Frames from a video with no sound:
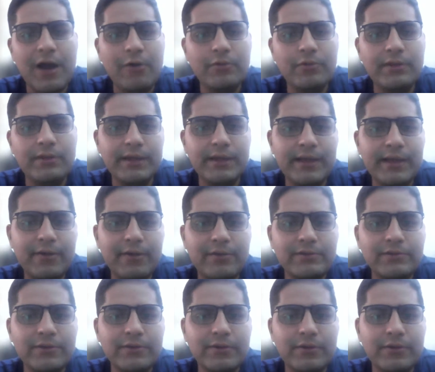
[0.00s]
how they can
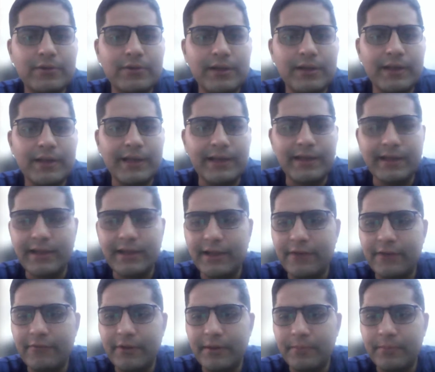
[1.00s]
also like
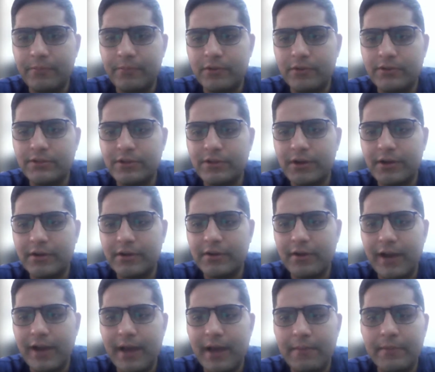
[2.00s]
give inputs or
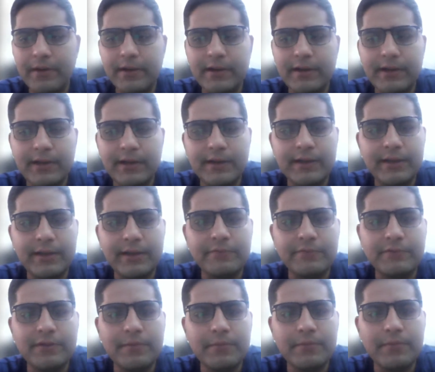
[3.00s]
collaborate and
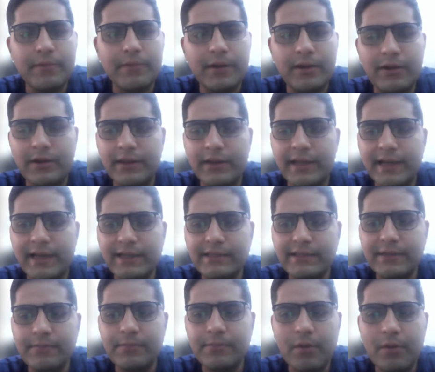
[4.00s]
give some, get
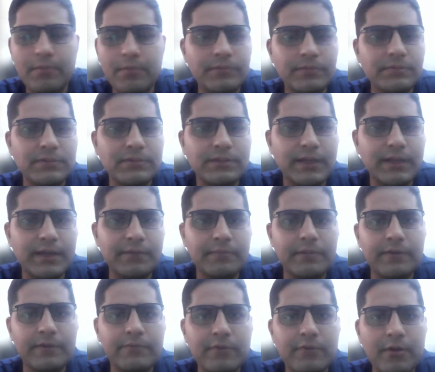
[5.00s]
some problem
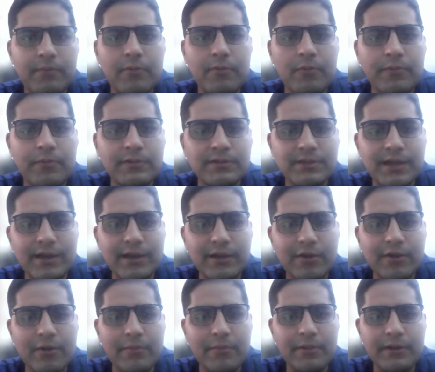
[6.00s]
statement from
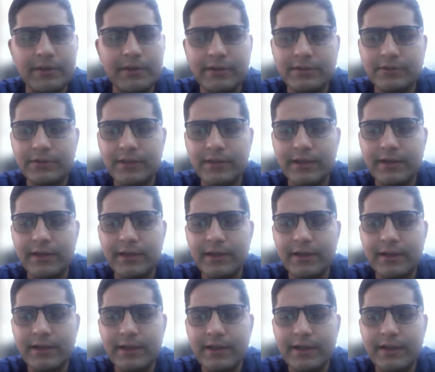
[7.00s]
OpenStack community, so that
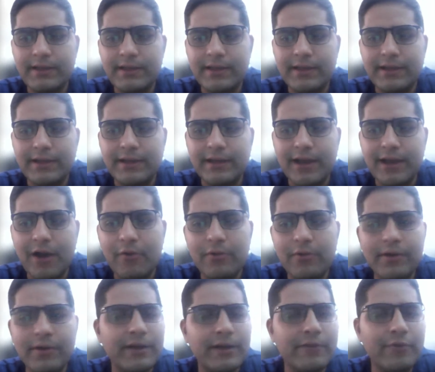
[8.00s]

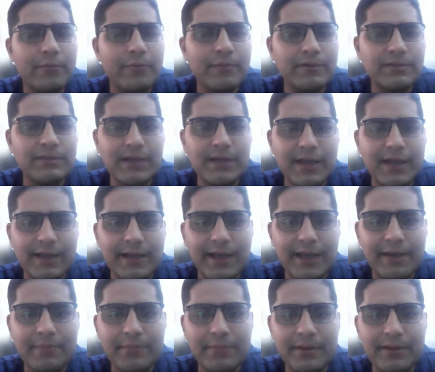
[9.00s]
cloud native OpenStack
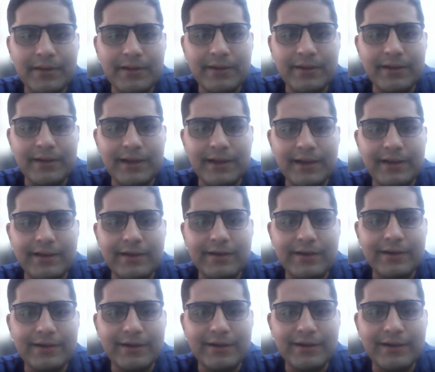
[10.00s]
can be like
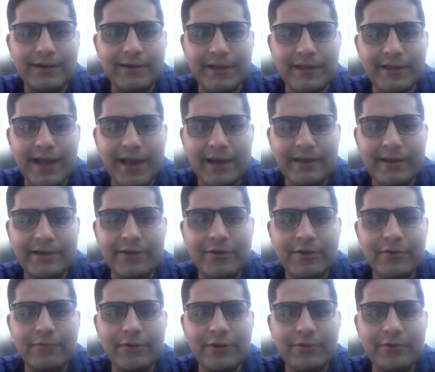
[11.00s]
a reality?
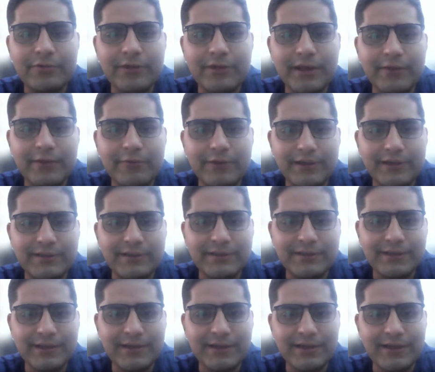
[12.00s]
Or what do you think? What
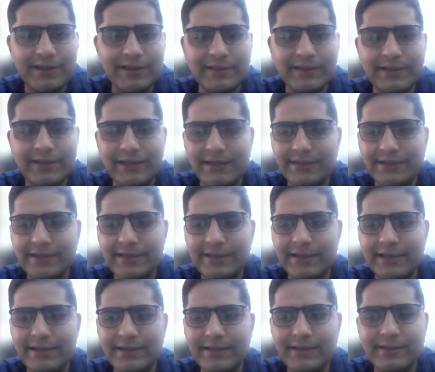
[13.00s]
is it
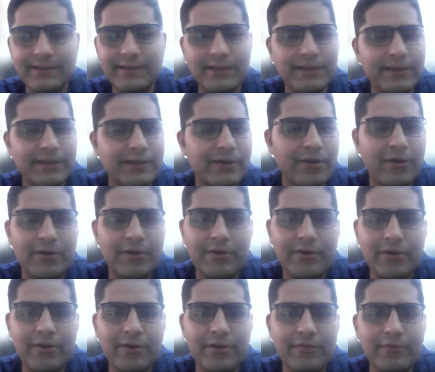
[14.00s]
necessary, or
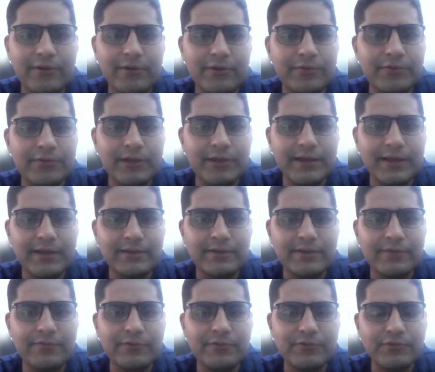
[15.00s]
what do you think as
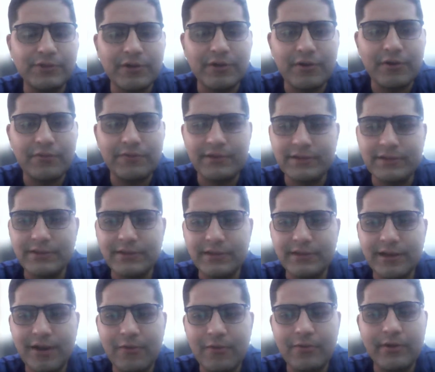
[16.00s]
a future of
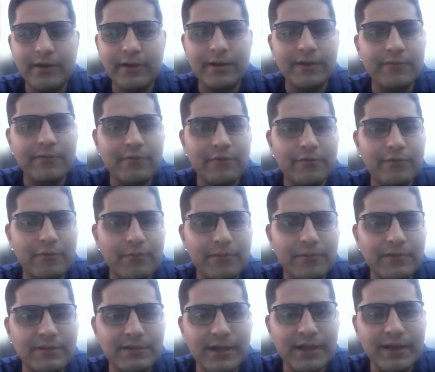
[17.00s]
this cloud native of
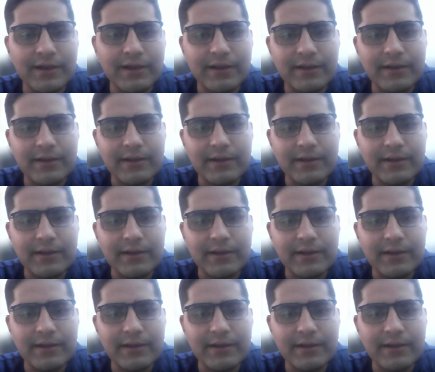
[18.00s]
OpenStack?